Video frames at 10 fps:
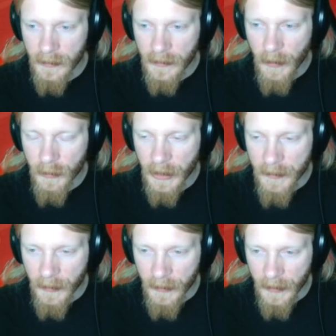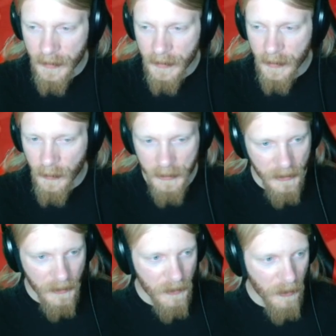top right bonus, which
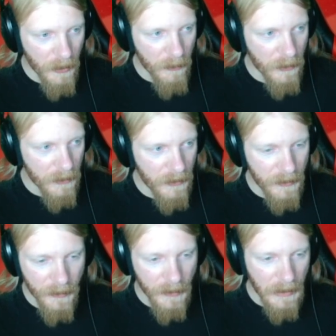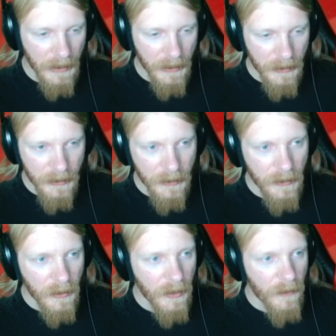is a smaller bonus.
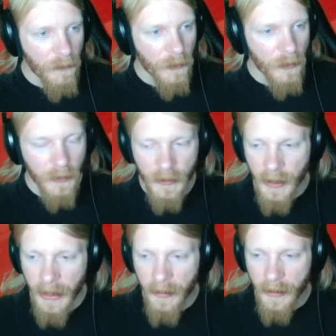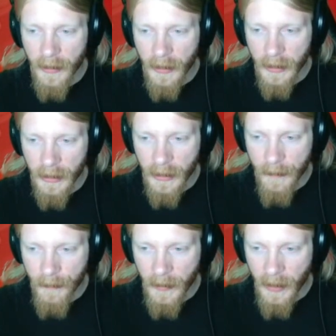We'll see how the
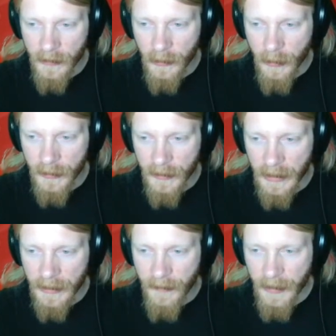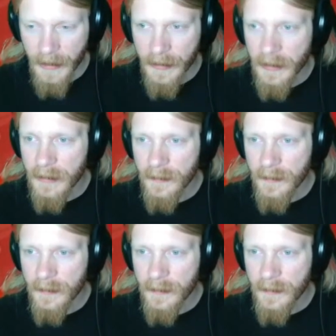actual bonuses get divided.